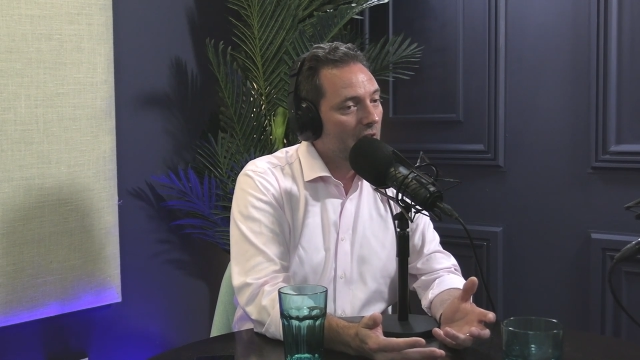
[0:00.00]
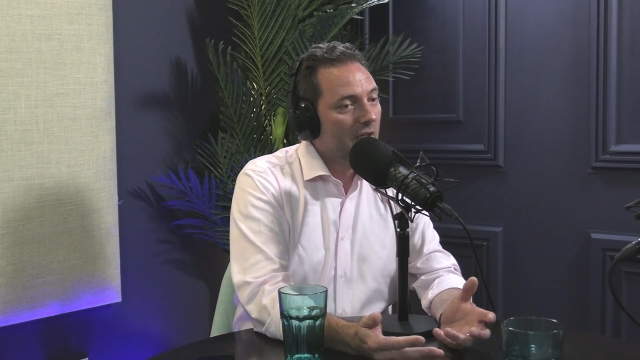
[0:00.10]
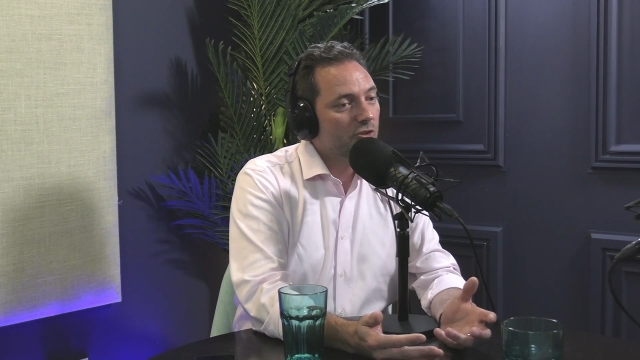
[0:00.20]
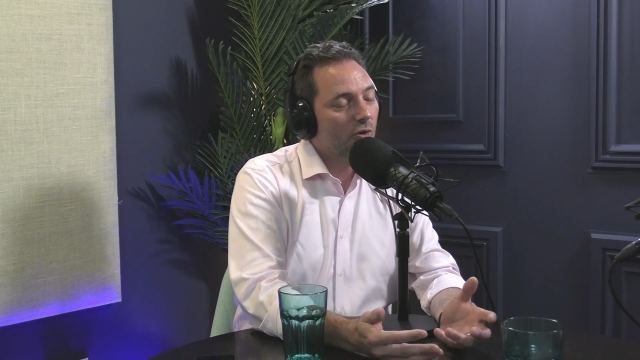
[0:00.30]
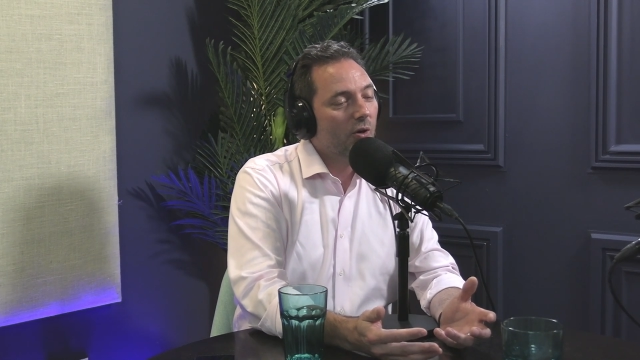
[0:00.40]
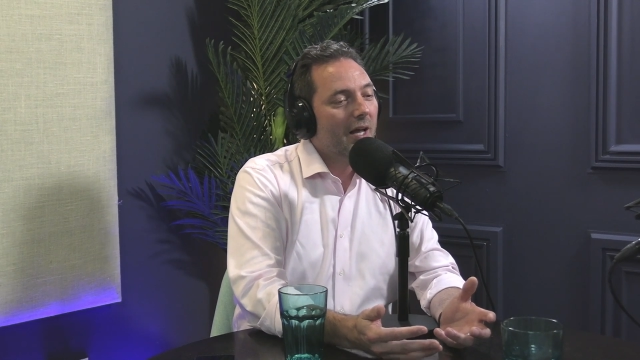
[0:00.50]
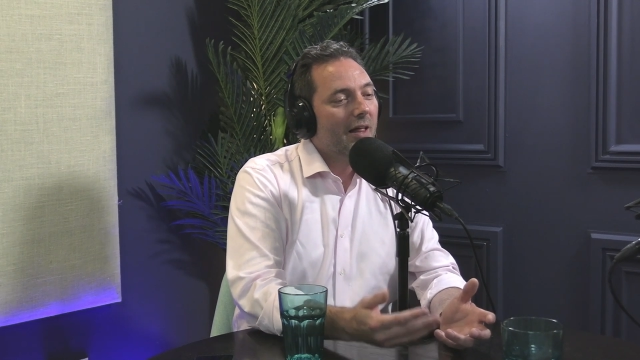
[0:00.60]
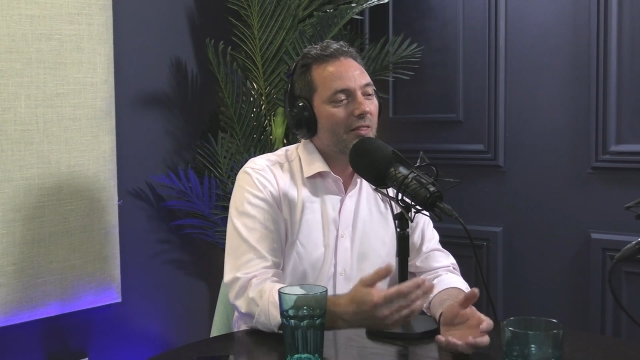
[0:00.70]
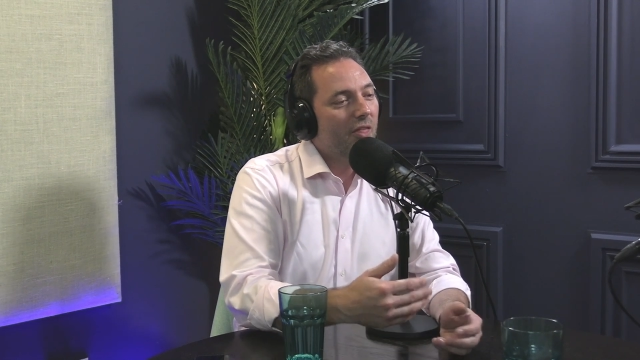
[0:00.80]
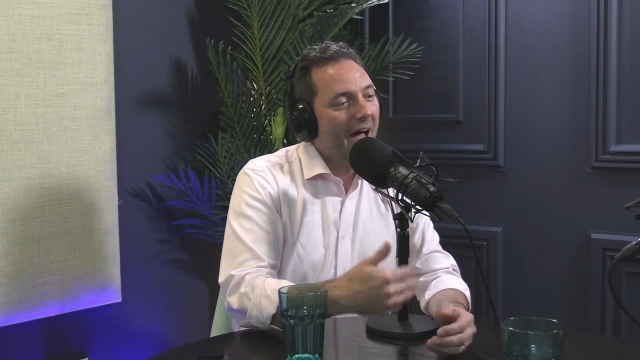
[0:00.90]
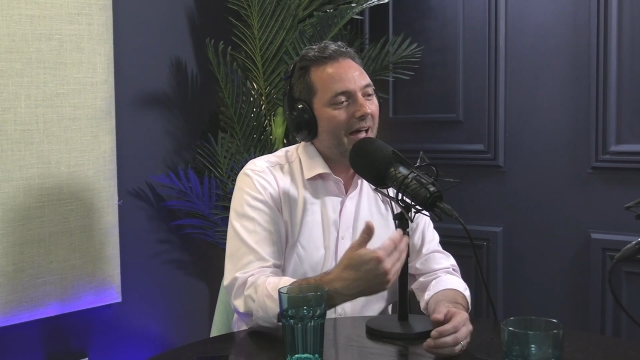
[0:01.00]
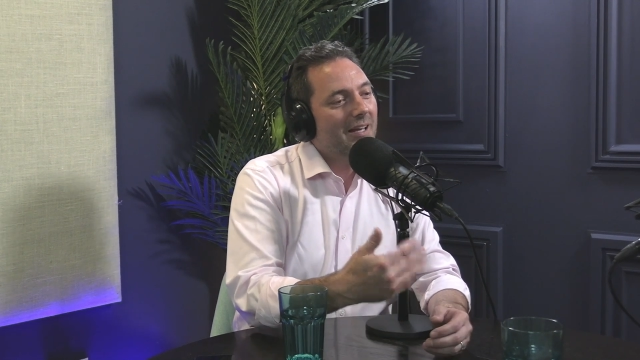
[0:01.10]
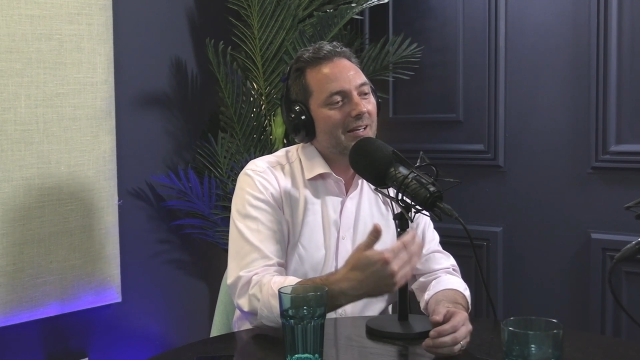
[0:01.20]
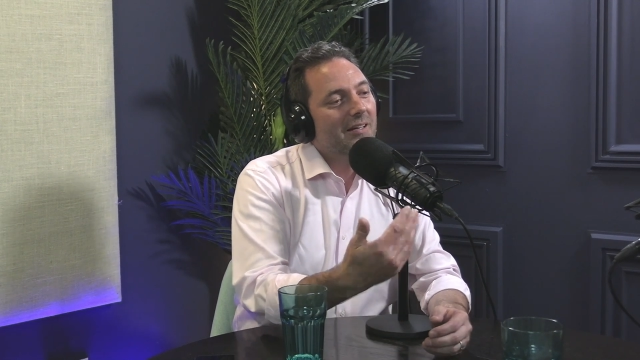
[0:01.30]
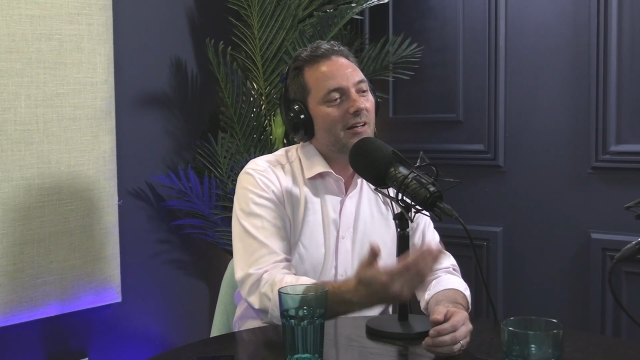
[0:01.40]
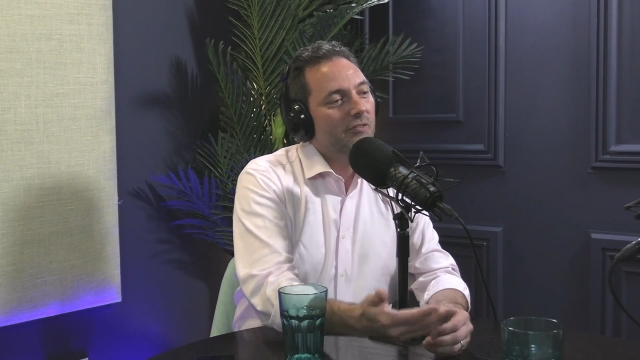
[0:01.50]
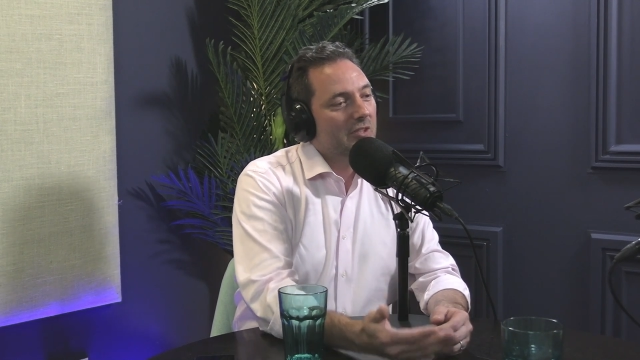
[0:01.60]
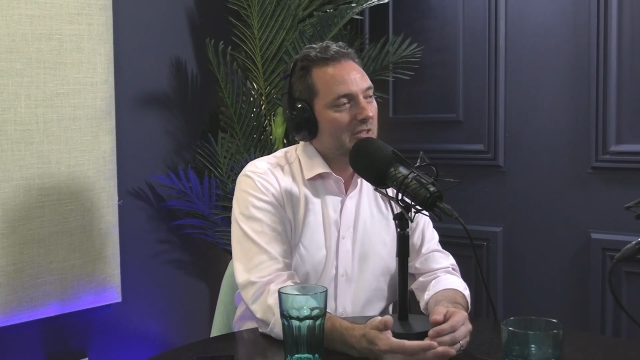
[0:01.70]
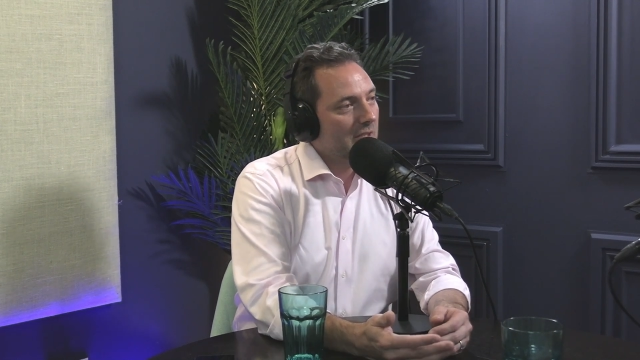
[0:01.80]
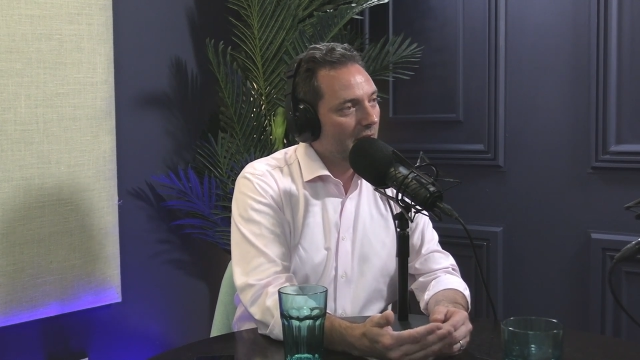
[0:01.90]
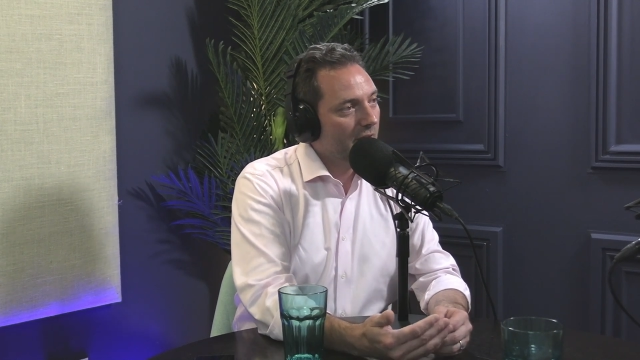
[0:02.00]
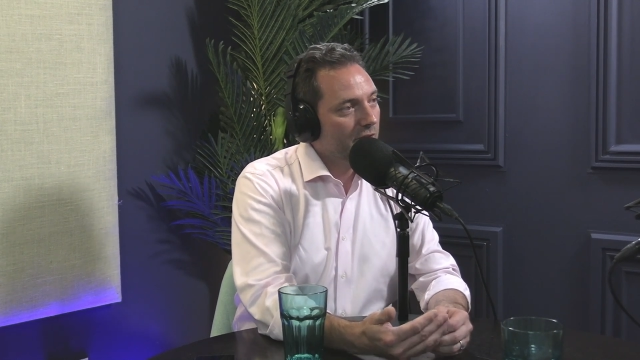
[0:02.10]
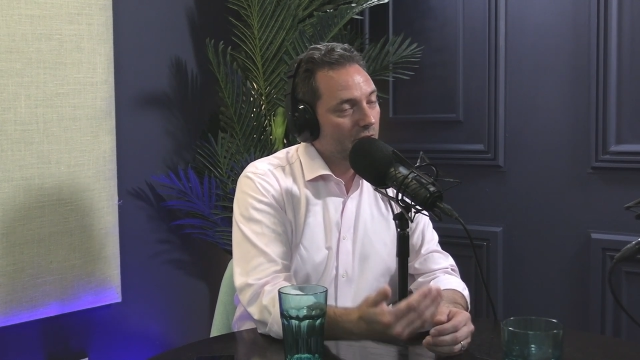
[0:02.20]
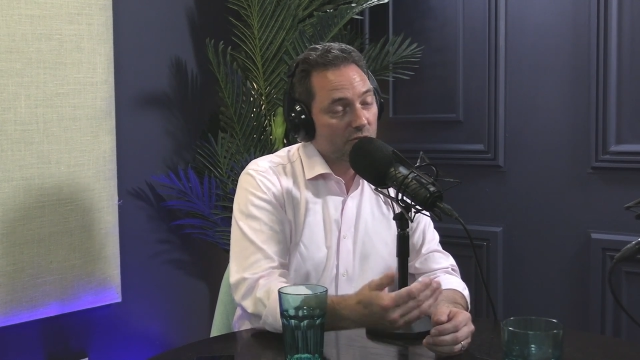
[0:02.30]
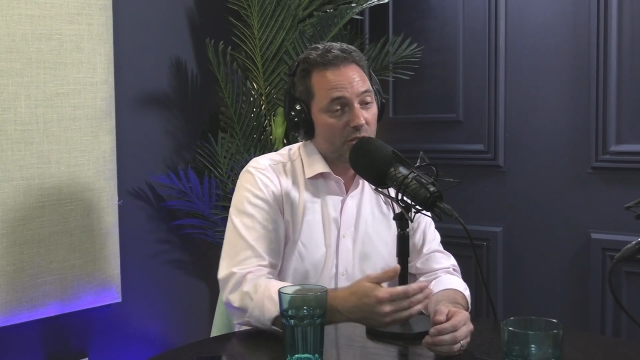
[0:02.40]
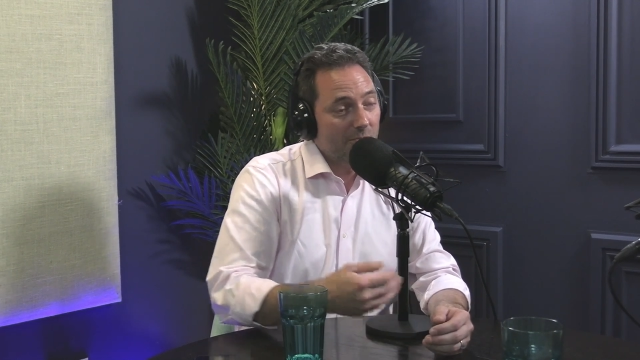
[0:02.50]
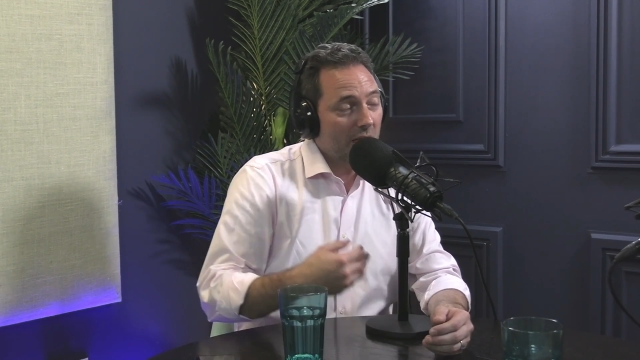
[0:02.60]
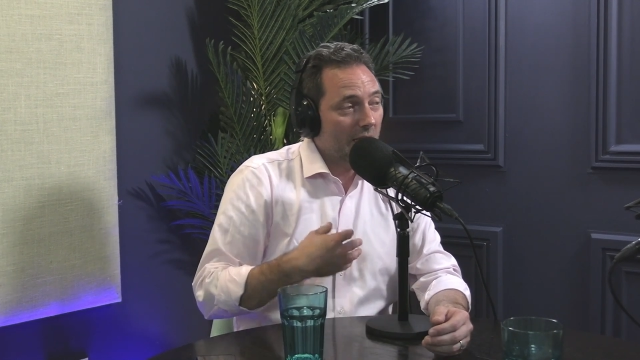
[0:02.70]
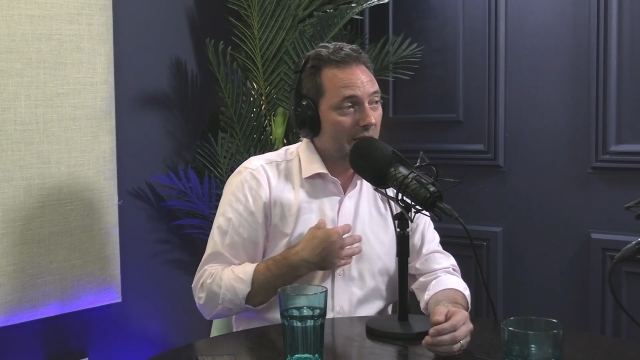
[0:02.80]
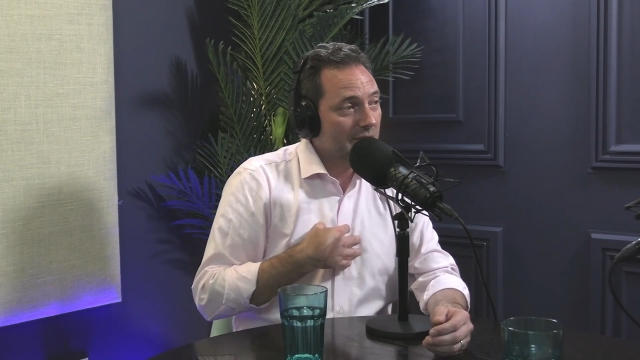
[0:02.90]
So that in and of itself, to me,